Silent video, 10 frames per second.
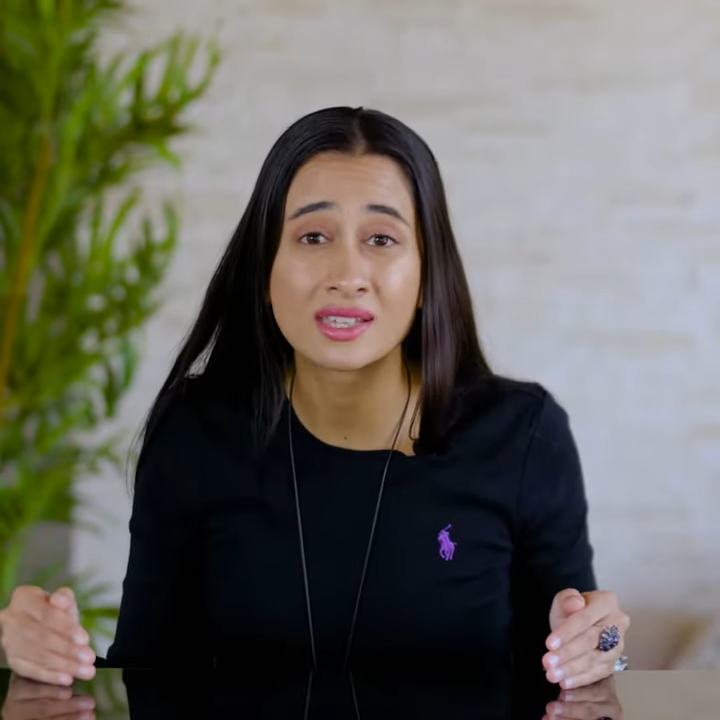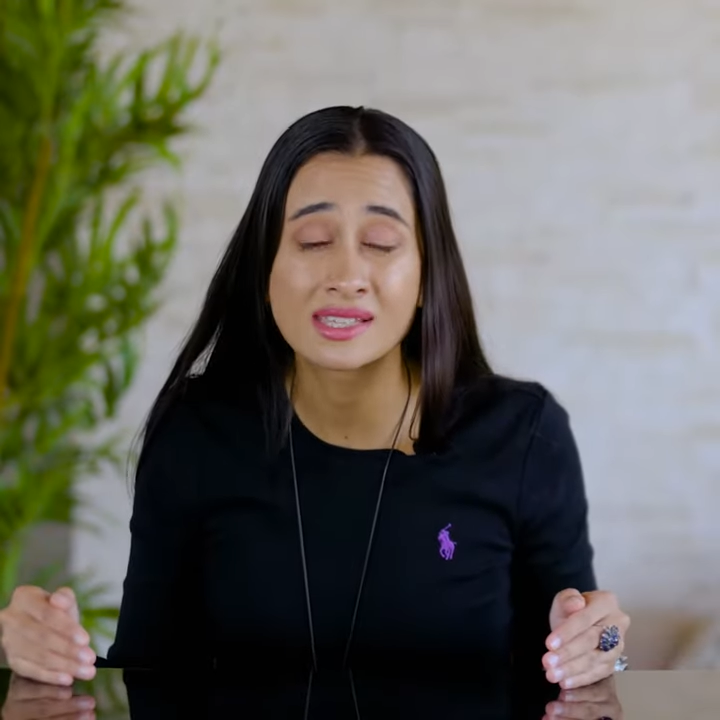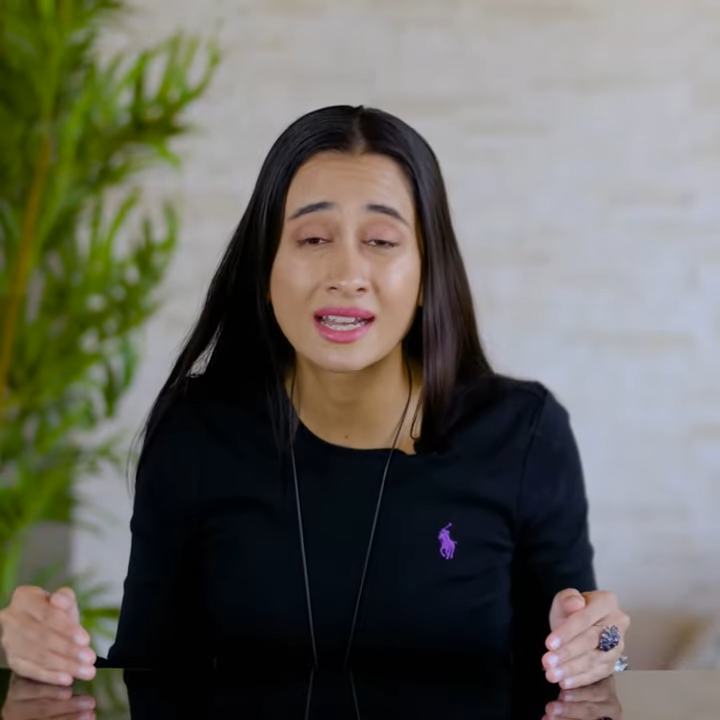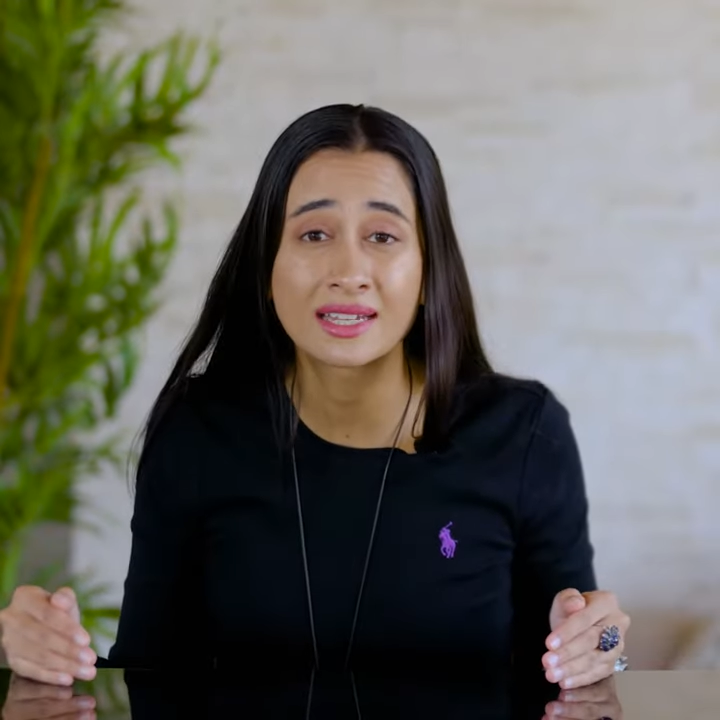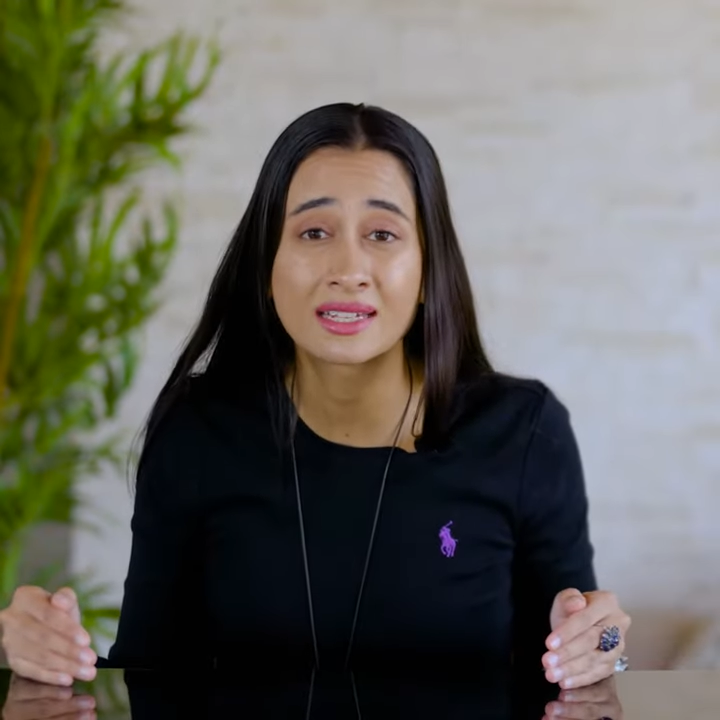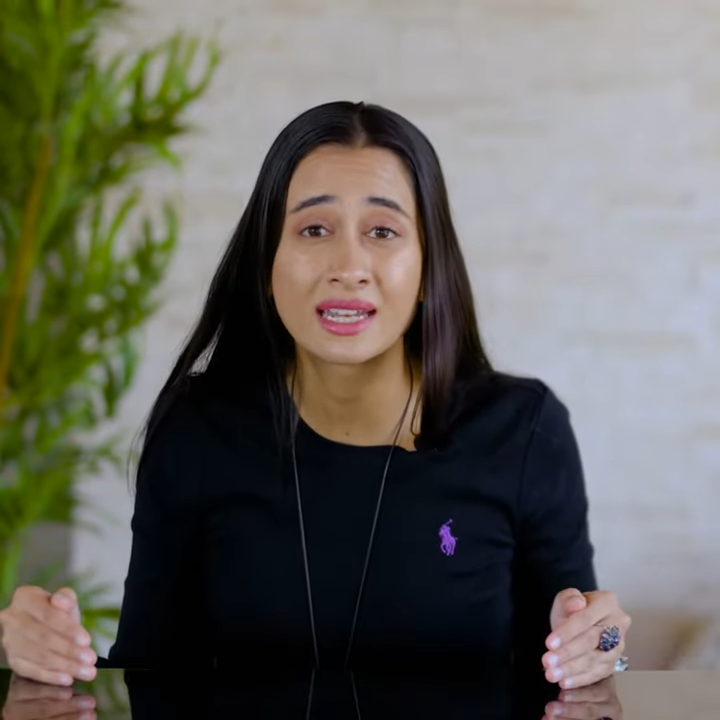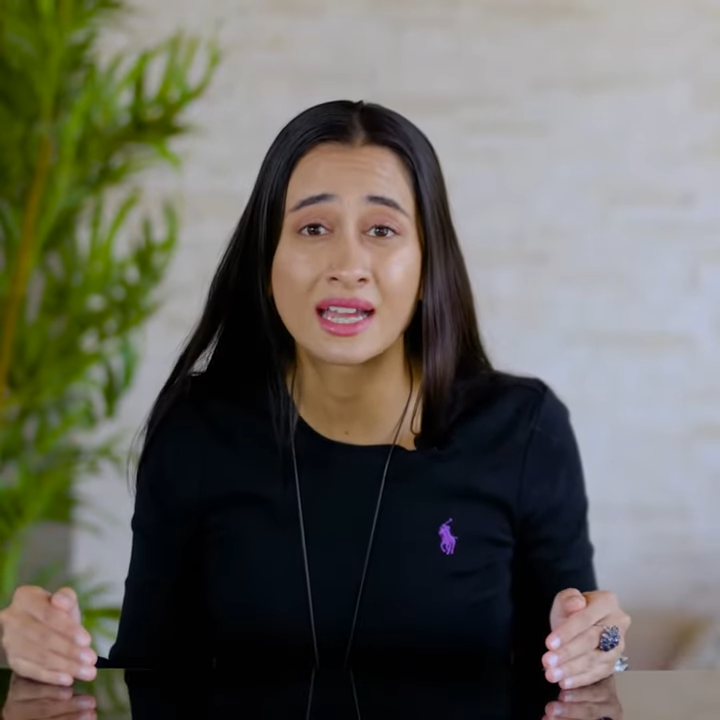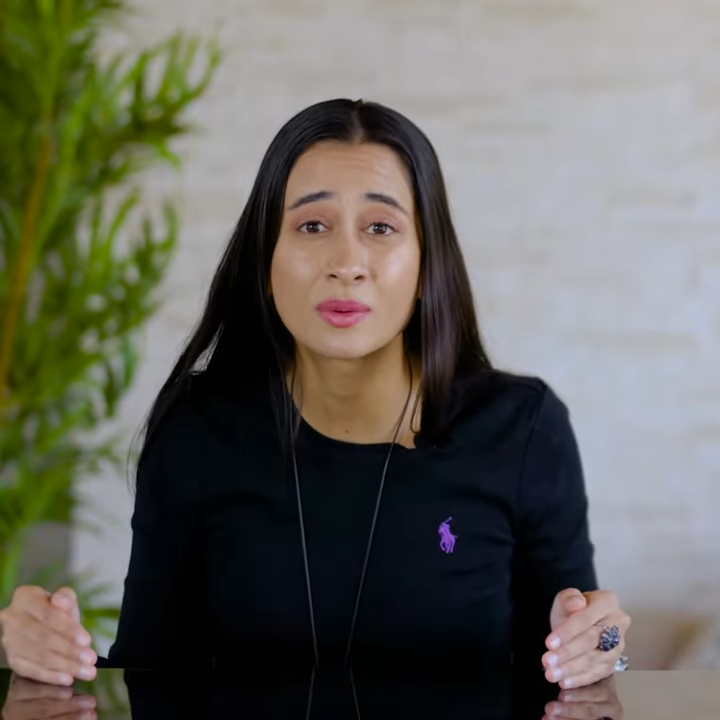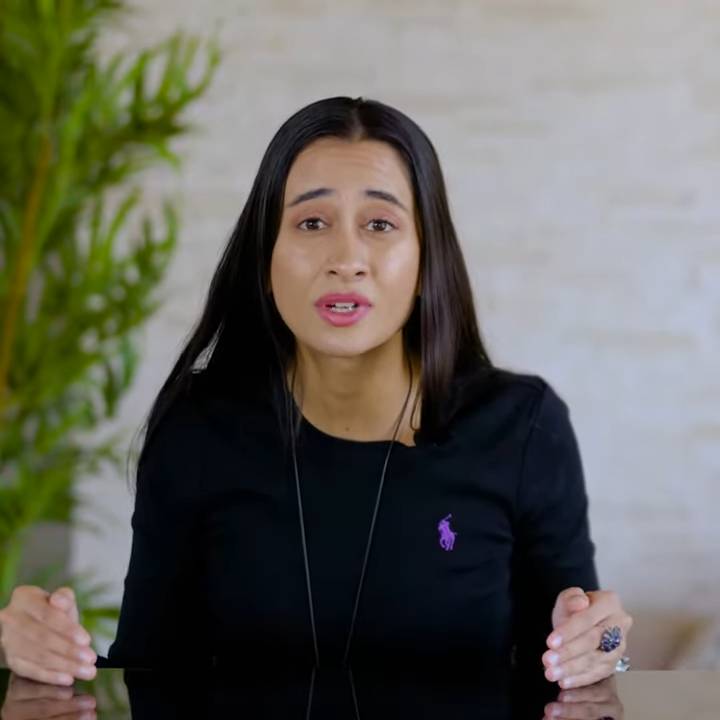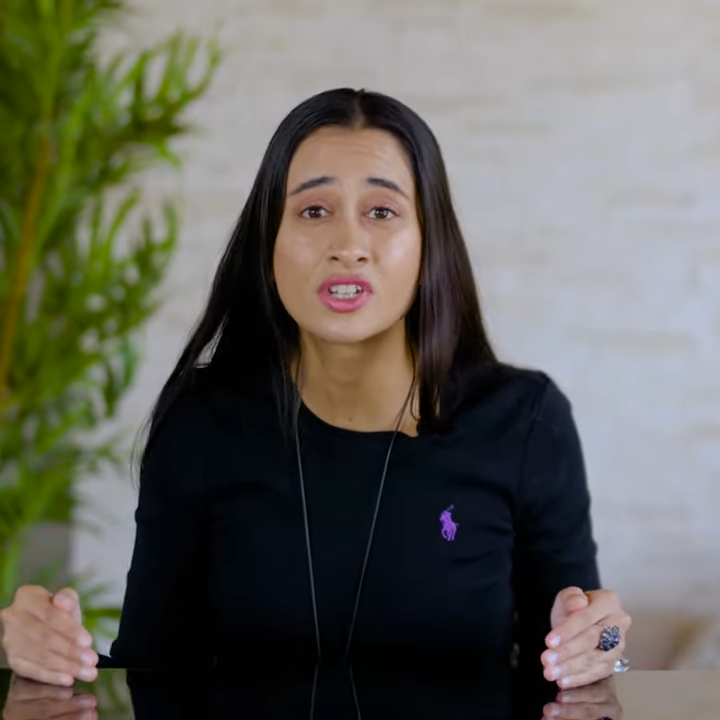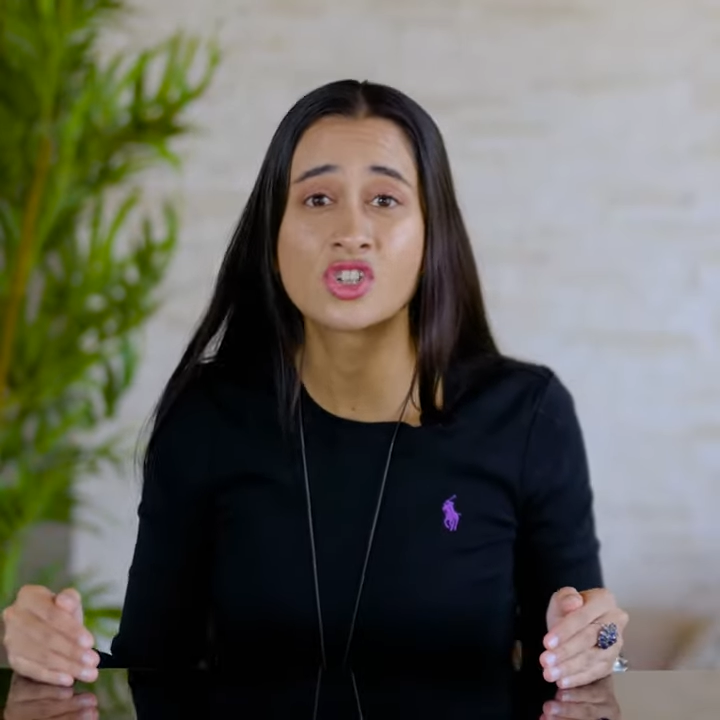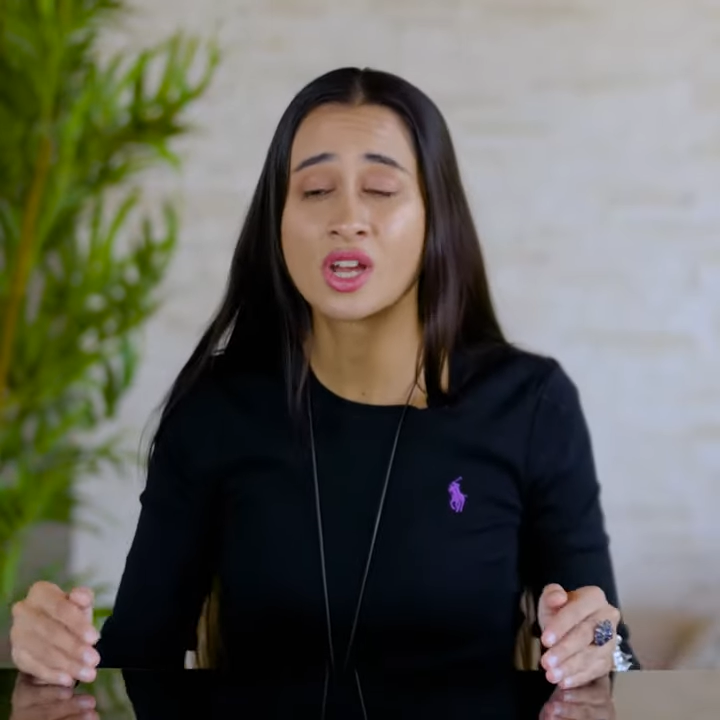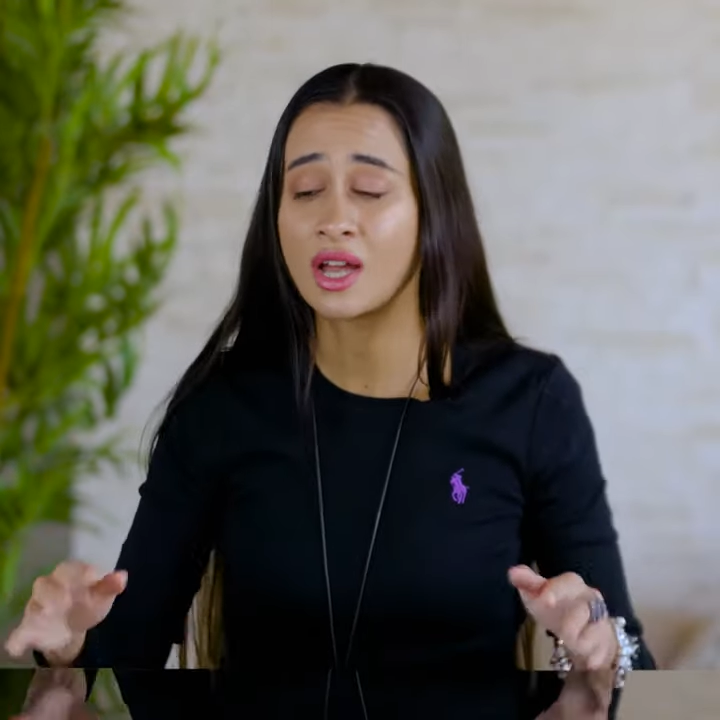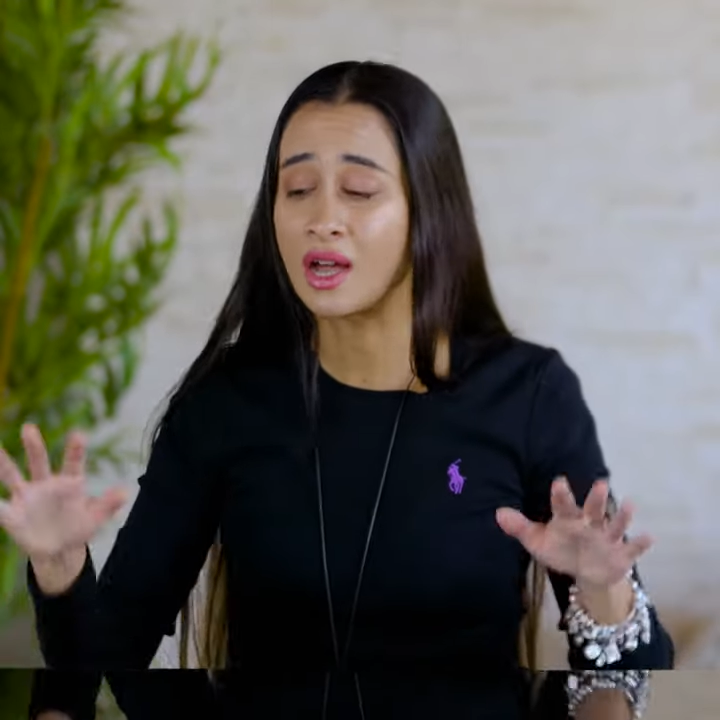this kind of language.